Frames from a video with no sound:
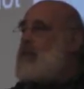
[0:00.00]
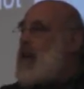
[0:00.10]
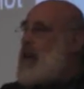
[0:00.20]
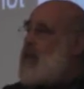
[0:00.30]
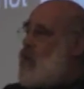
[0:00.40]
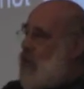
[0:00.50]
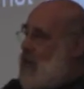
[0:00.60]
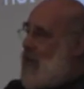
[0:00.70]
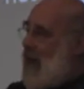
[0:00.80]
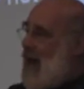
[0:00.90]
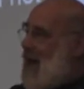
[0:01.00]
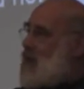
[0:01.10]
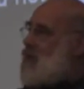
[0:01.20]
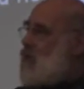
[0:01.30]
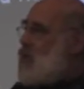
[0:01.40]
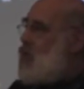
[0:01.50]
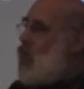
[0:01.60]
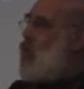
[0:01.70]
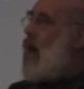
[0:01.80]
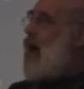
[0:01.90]
But if I ask you,
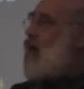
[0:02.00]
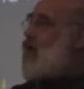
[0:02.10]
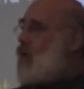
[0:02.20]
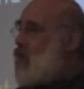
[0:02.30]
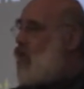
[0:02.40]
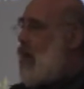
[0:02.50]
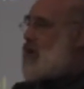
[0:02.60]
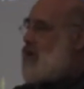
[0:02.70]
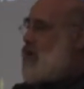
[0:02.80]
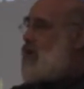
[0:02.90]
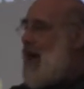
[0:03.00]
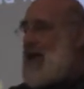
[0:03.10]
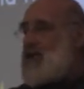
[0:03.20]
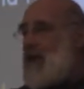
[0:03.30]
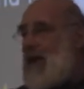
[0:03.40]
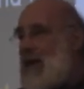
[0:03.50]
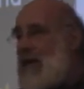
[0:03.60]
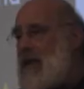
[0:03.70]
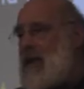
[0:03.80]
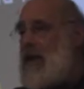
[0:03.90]
who are you? What's your
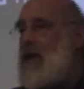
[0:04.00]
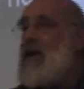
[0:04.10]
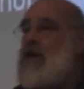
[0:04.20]
nationality?